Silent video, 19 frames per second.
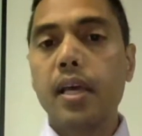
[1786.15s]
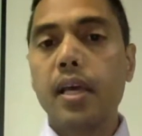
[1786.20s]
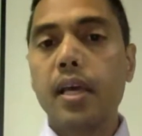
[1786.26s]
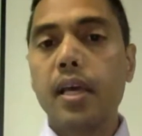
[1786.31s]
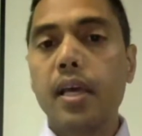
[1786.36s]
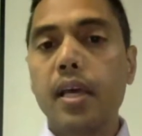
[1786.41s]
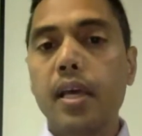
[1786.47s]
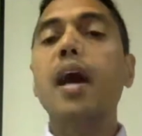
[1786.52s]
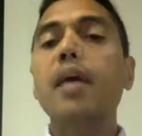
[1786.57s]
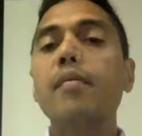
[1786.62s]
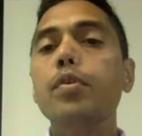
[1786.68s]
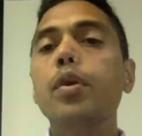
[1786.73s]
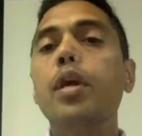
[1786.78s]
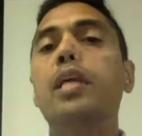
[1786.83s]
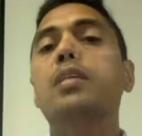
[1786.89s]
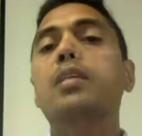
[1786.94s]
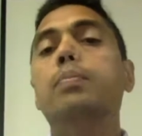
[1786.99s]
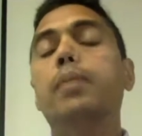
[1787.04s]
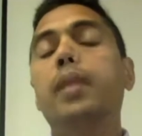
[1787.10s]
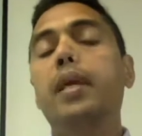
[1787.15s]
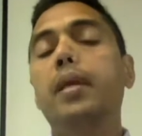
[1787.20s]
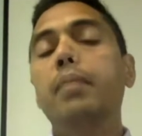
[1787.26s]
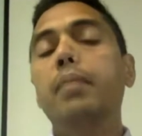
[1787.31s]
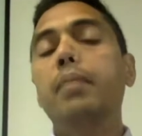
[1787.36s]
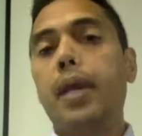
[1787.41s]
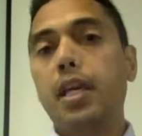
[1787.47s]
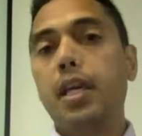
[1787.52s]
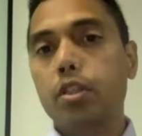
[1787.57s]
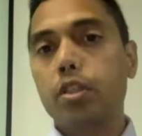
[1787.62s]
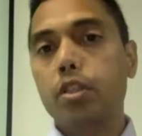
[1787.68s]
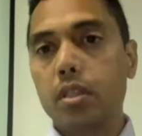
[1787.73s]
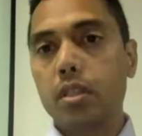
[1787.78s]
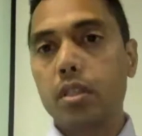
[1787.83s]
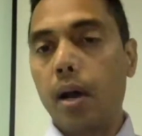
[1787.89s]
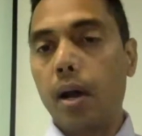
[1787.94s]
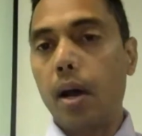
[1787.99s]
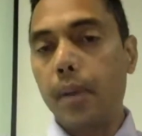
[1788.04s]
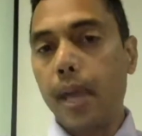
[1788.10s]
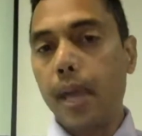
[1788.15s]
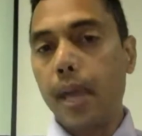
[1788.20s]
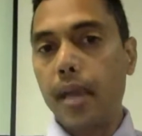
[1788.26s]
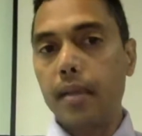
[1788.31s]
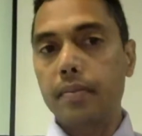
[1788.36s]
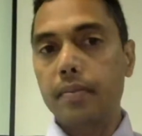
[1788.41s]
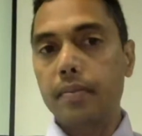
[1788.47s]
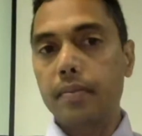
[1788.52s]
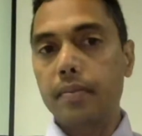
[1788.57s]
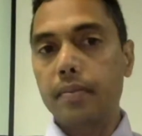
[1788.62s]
This is how you explain patients about pain.